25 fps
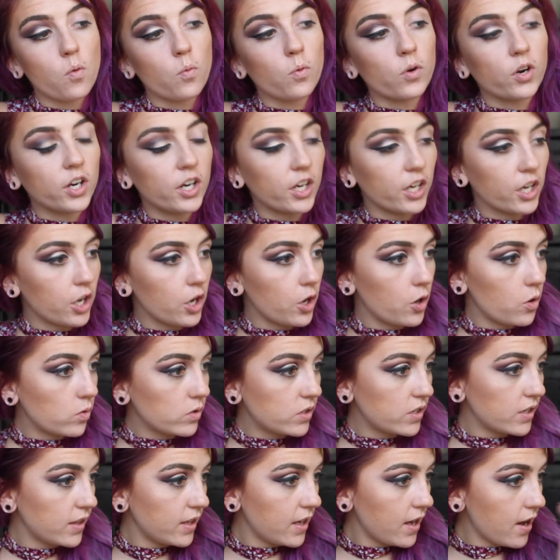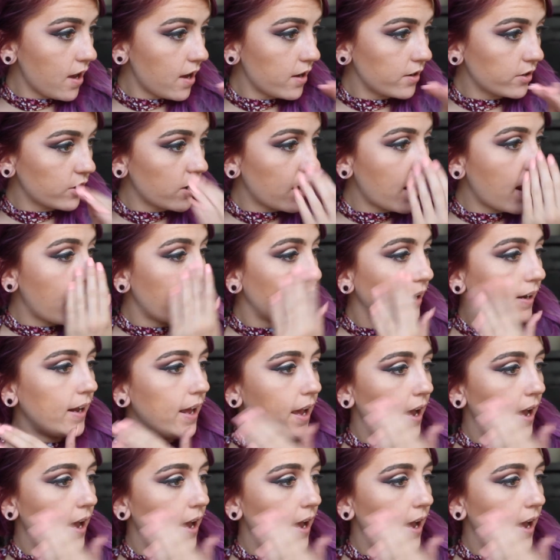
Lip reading: we're gonna go to the under eye